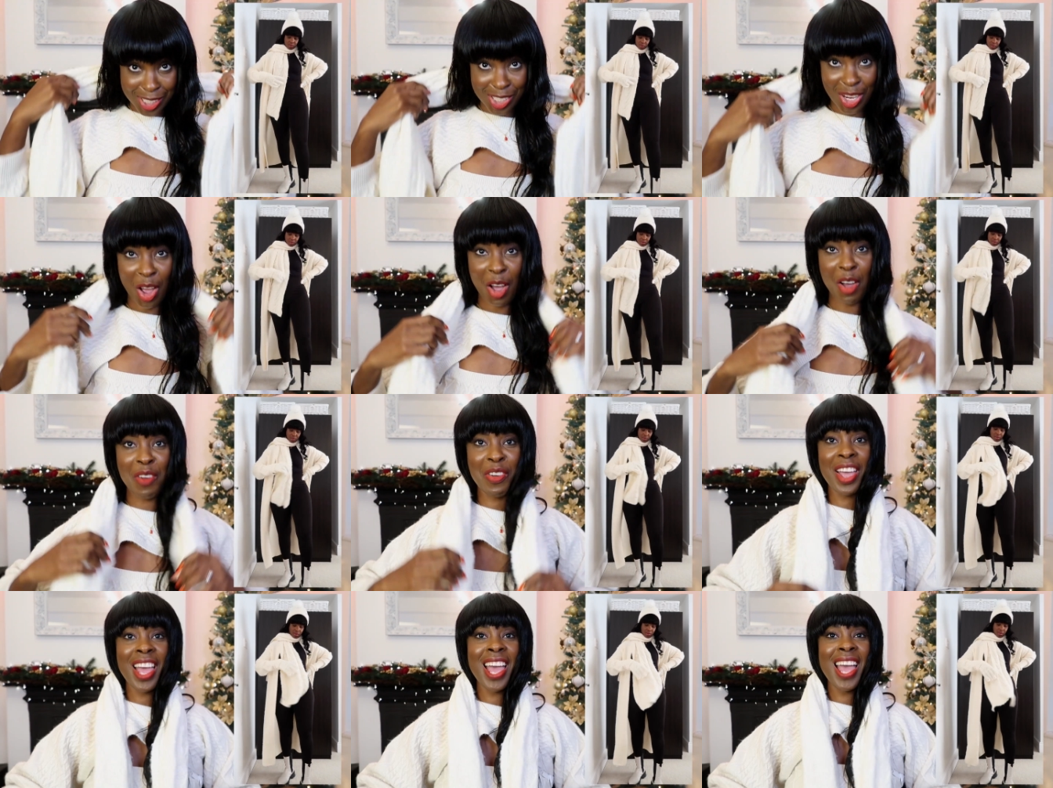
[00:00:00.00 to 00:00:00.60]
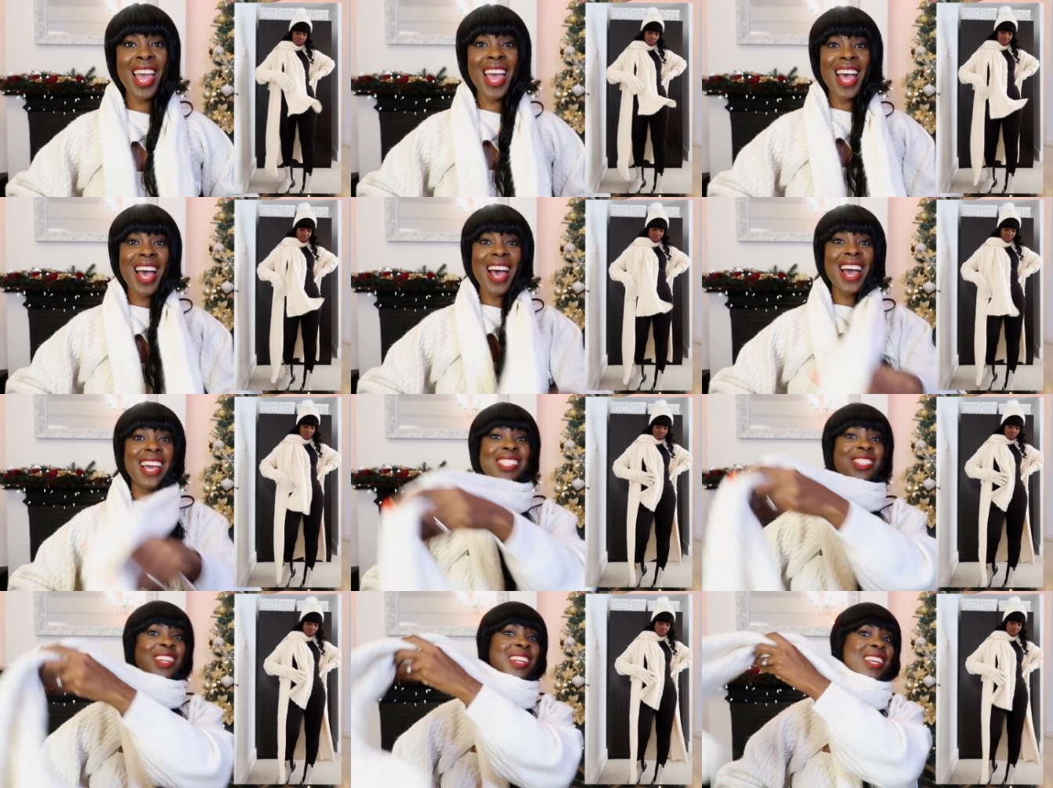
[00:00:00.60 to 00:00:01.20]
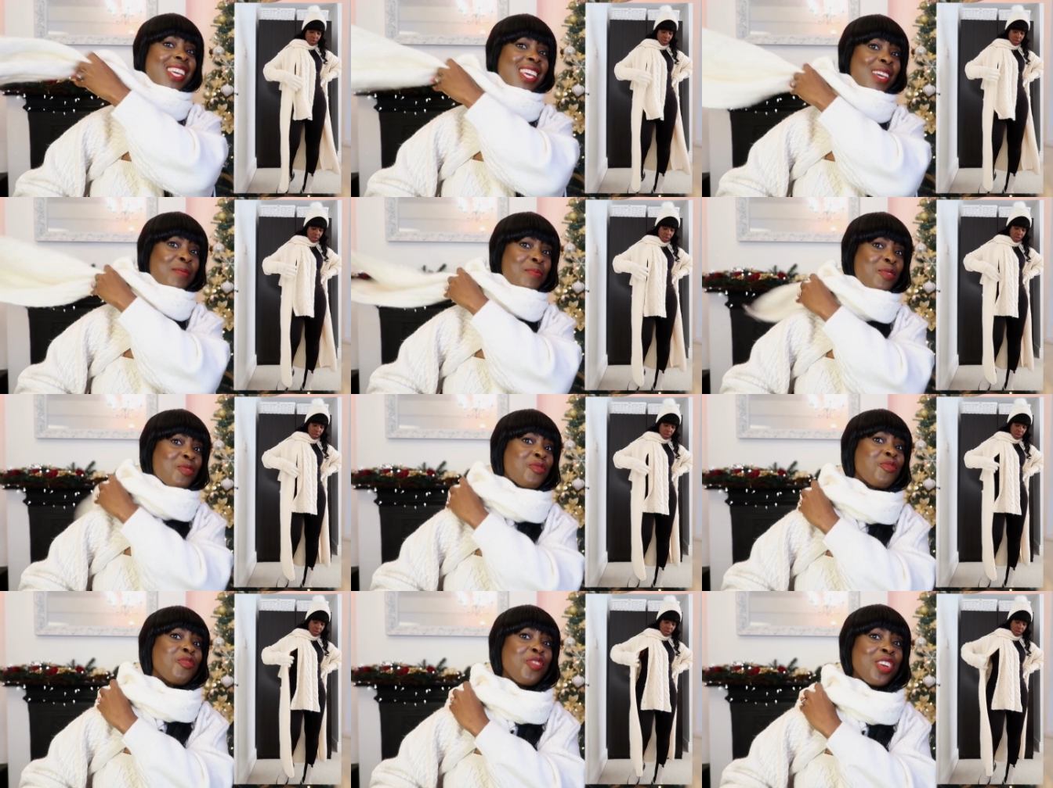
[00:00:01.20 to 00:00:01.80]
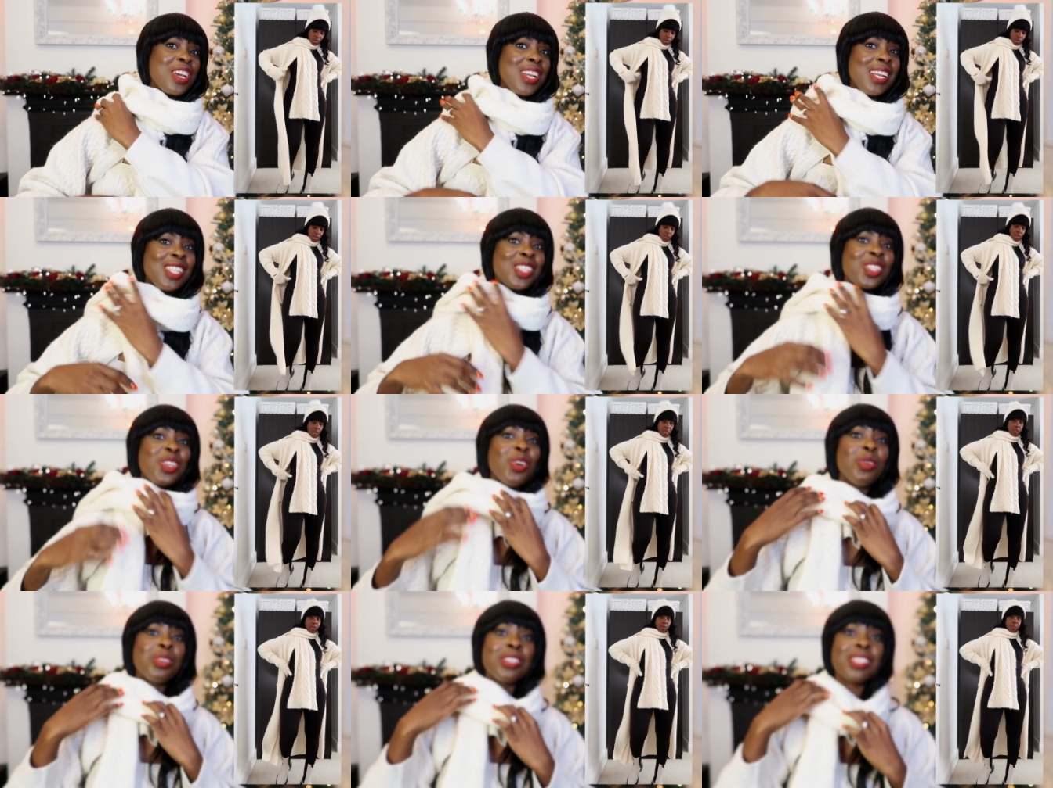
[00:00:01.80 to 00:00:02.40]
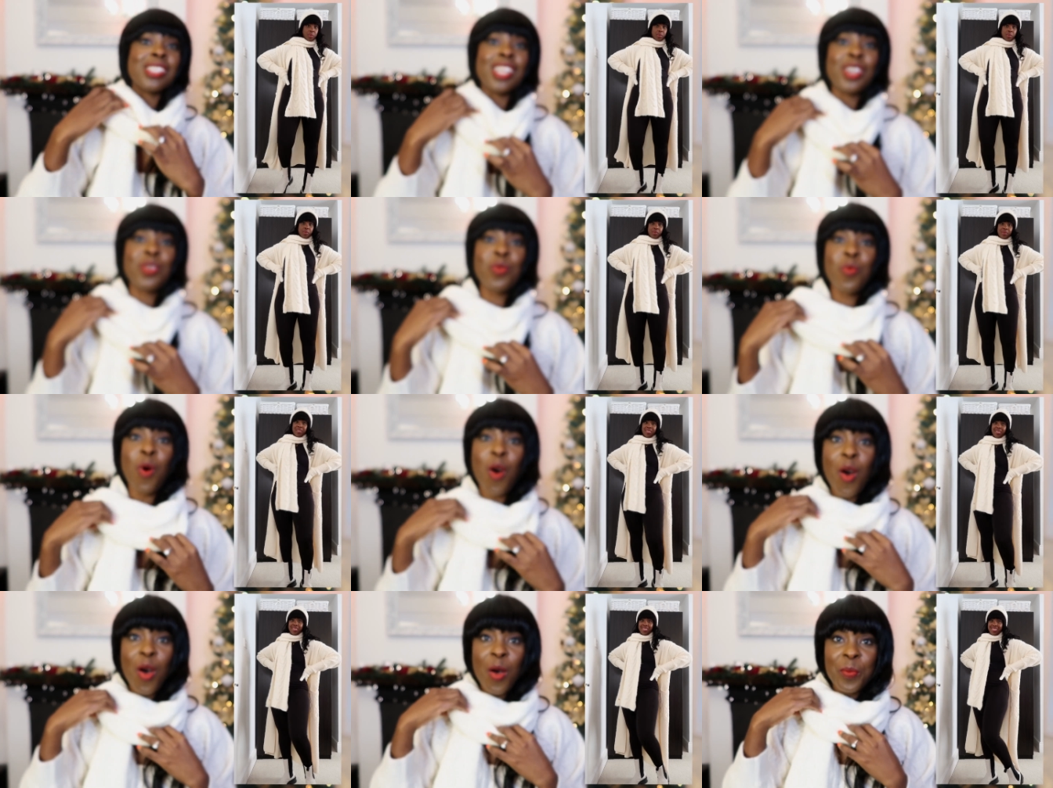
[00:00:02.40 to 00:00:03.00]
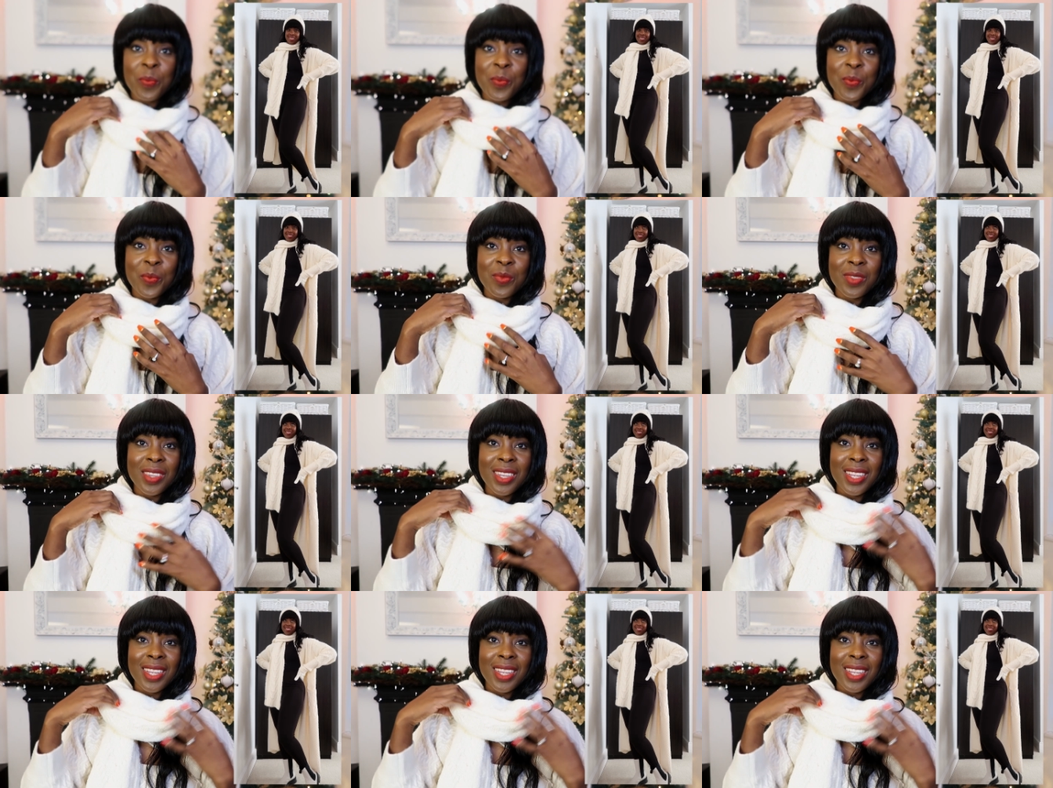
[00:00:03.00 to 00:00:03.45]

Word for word: soft it's gonna keep you really toasty and warm